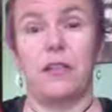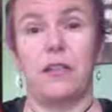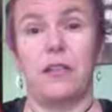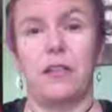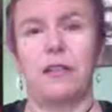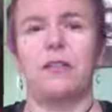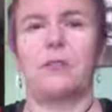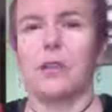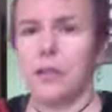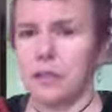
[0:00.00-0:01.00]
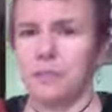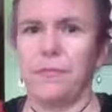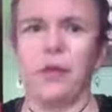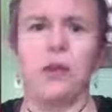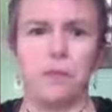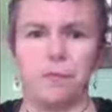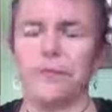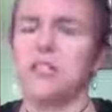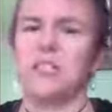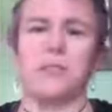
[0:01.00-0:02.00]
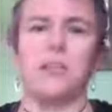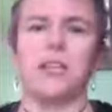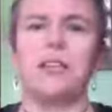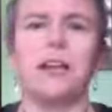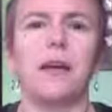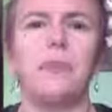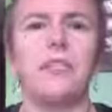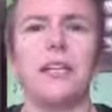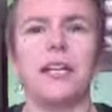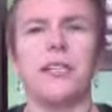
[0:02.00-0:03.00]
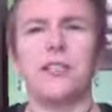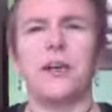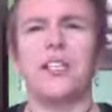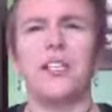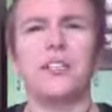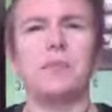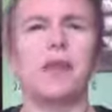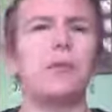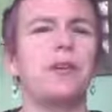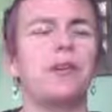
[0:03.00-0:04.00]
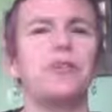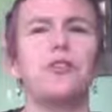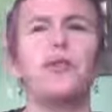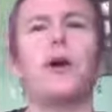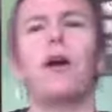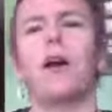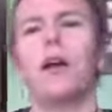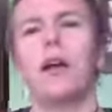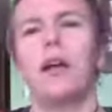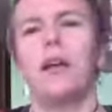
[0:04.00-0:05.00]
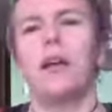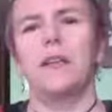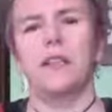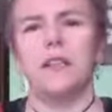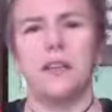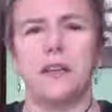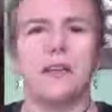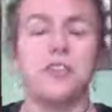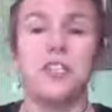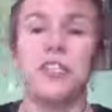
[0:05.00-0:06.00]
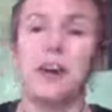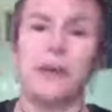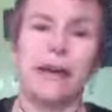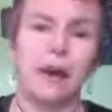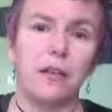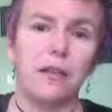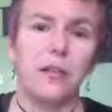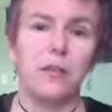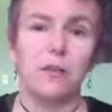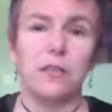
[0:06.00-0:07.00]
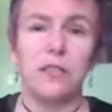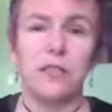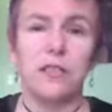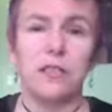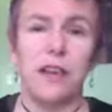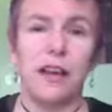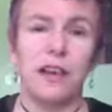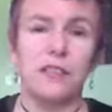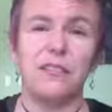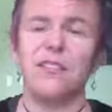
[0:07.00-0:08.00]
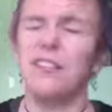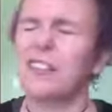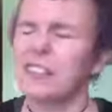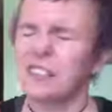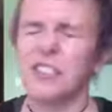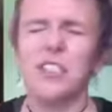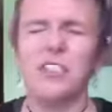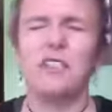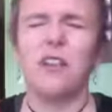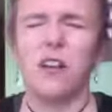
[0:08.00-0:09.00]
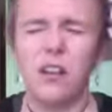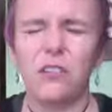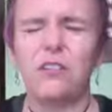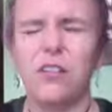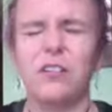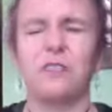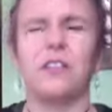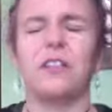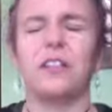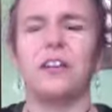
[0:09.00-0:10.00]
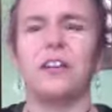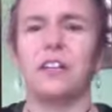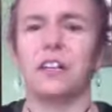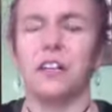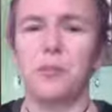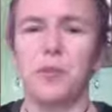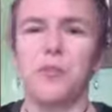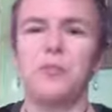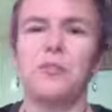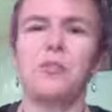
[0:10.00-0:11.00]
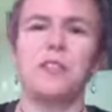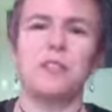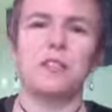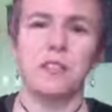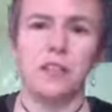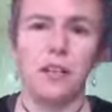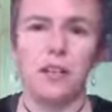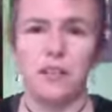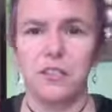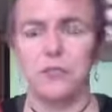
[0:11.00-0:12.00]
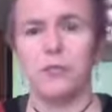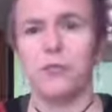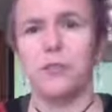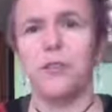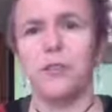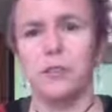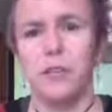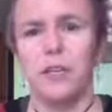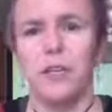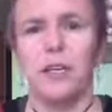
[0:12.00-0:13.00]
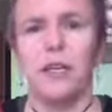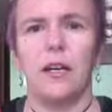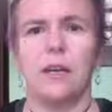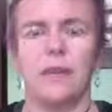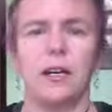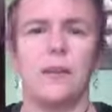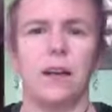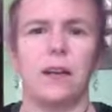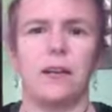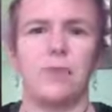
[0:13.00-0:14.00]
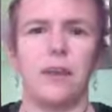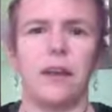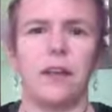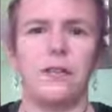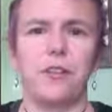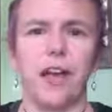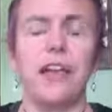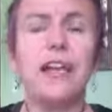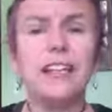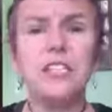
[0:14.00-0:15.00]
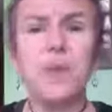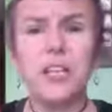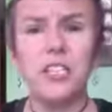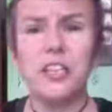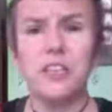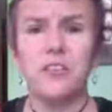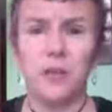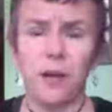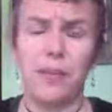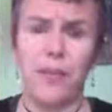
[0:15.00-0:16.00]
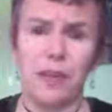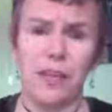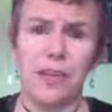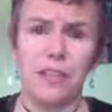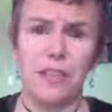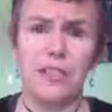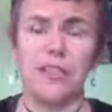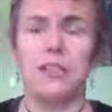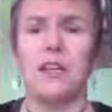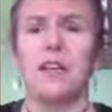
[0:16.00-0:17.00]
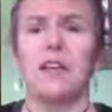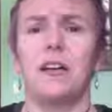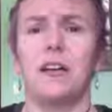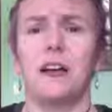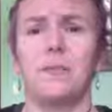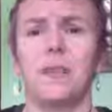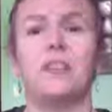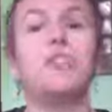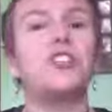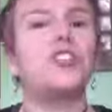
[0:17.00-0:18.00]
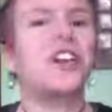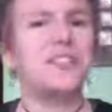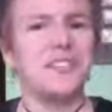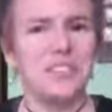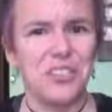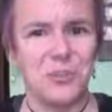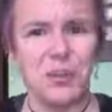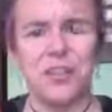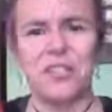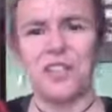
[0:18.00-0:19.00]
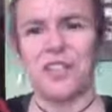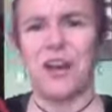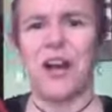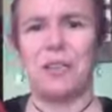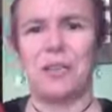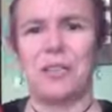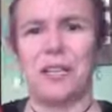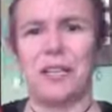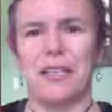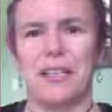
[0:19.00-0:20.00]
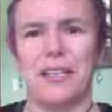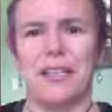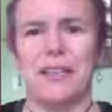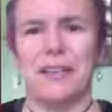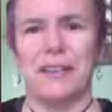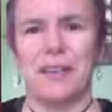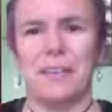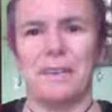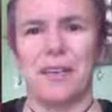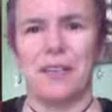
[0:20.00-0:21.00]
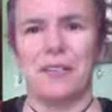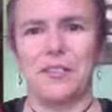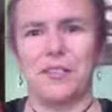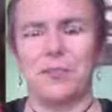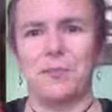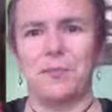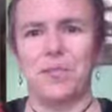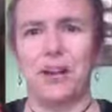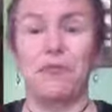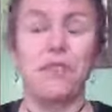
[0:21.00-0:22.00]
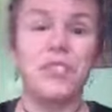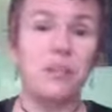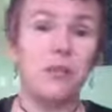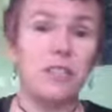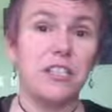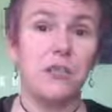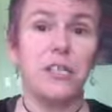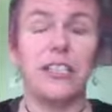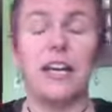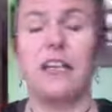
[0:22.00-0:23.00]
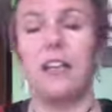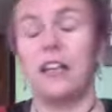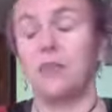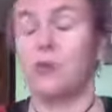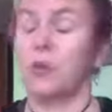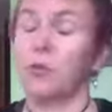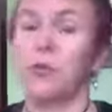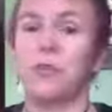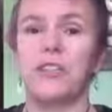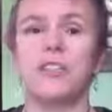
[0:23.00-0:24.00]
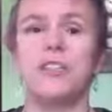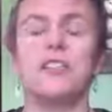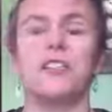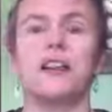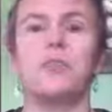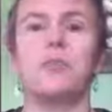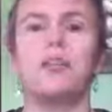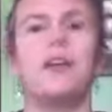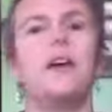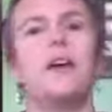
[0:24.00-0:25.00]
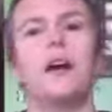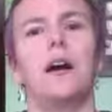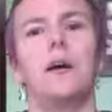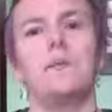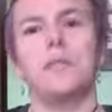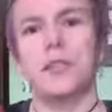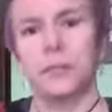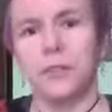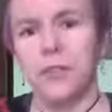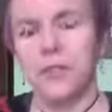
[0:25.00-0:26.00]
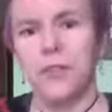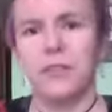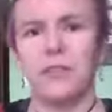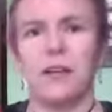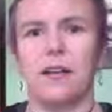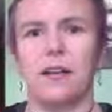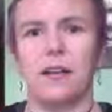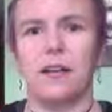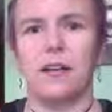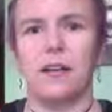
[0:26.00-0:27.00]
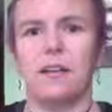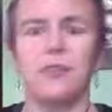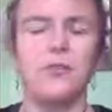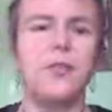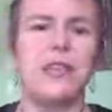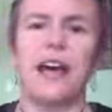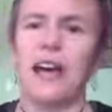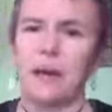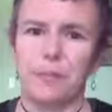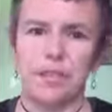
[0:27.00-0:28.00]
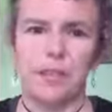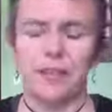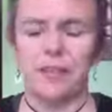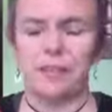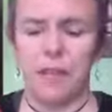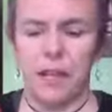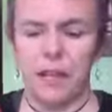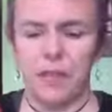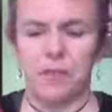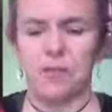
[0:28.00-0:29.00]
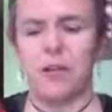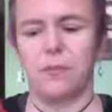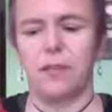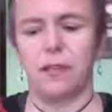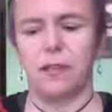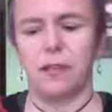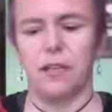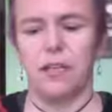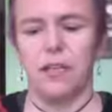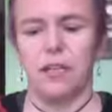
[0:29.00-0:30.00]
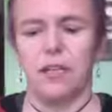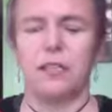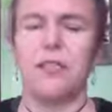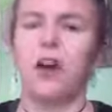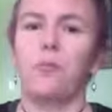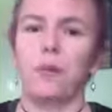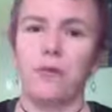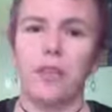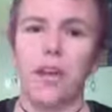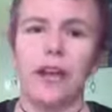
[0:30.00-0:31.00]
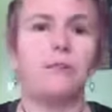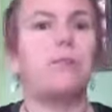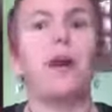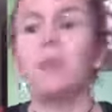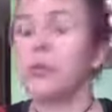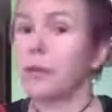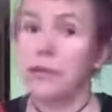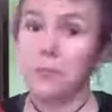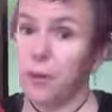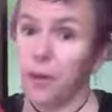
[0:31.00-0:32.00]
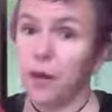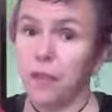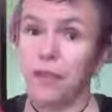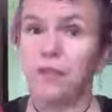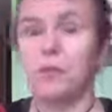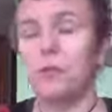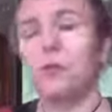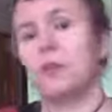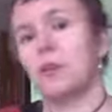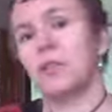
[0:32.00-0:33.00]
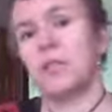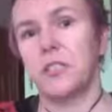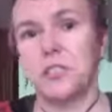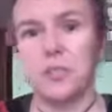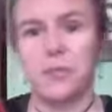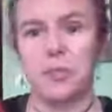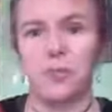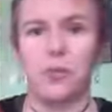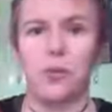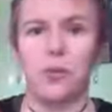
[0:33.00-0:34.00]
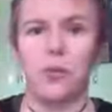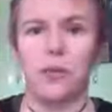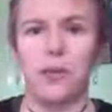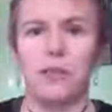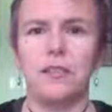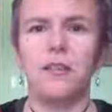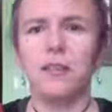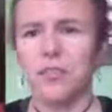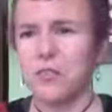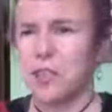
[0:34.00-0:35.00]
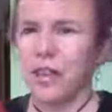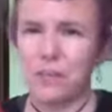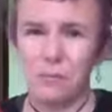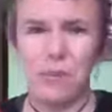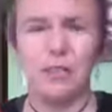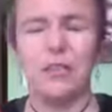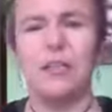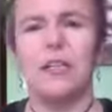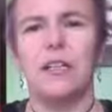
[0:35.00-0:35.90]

can help um, stimulate that appetite, especially maybe if you are sick or just coming out of an illness and you, you know you just aren't really feeling like eating, but you do need to start getting some food in you, uh, Damiana can be great for that. And especially, you've probably already guessed this, um, if stress is suppressing your appetite. Um, and so, you know, for some of us, we tend to eat more when we're stressed out, but um, some of us uh, lose that appetite. And so Damiana is helping with that, probably in part through nervous system support. But it's also kind of bitter